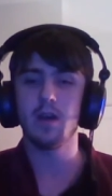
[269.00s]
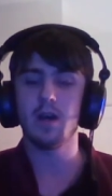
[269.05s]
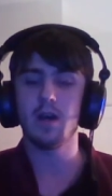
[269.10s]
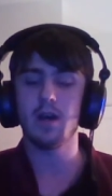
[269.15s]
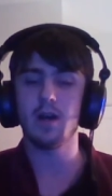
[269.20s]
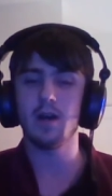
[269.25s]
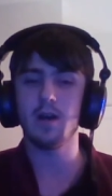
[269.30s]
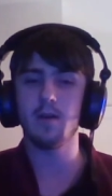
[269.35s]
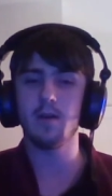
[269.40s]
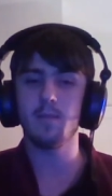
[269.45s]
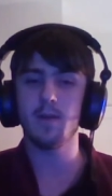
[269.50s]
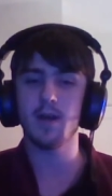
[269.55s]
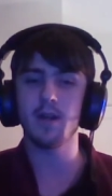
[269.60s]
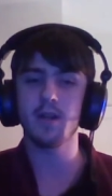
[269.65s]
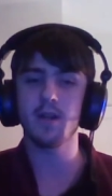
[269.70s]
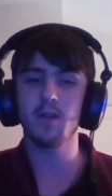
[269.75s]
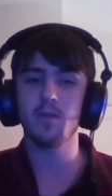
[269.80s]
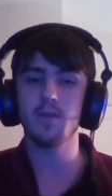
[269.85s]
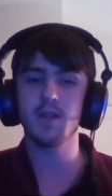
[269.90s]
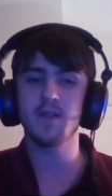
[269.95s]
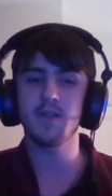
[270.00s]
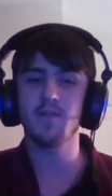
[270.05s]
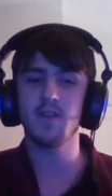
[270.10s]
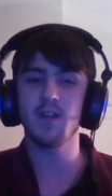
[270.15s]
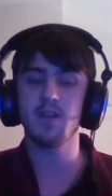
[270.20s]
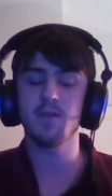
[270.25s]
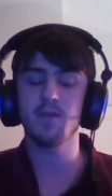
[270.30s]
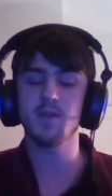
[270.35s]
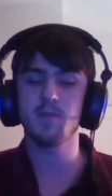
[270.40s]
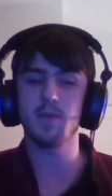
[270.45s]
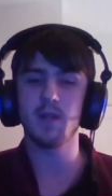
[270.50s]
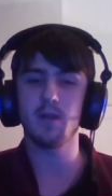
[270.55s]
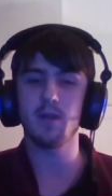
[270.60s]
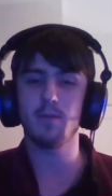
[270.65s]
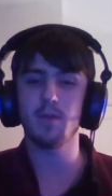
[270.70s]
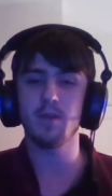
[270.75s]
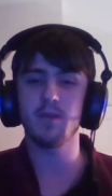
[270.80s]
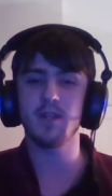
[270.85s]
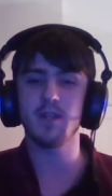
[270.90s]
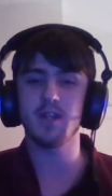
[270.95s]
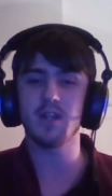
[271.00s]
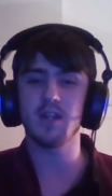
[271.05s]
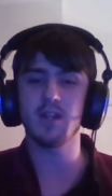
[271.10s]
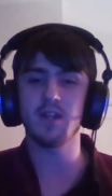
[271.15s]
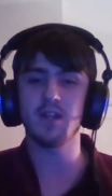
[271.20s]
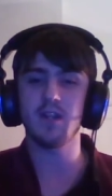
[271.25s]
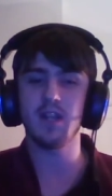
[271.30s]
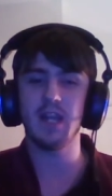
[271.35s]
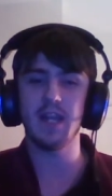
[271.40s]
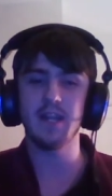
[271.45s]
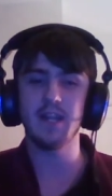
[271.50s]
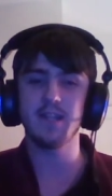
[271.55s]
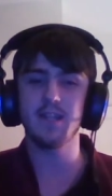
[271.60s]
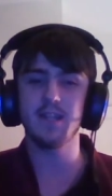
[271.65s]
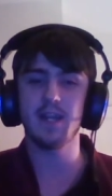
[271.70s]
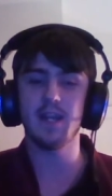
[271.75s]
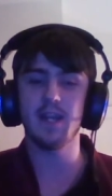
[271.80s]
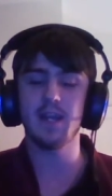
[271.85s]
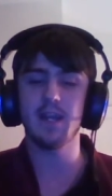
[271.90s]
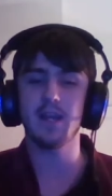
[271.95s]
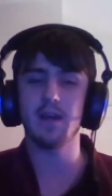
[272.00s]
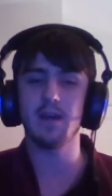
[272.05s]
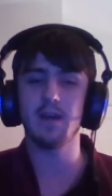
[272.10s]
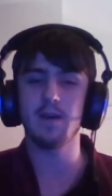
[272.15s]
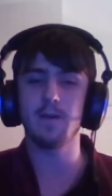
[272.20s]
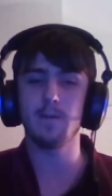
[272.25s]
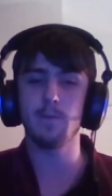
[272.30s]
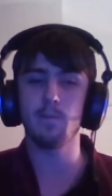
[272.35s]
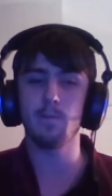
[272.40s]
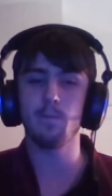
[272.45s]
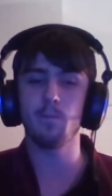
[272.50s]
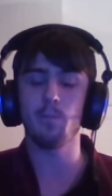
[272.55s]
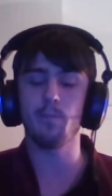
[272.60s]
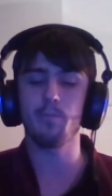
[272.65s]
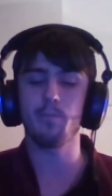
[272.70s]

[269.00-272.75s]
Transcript: Um, I know this video has been uploaded uh, late today um,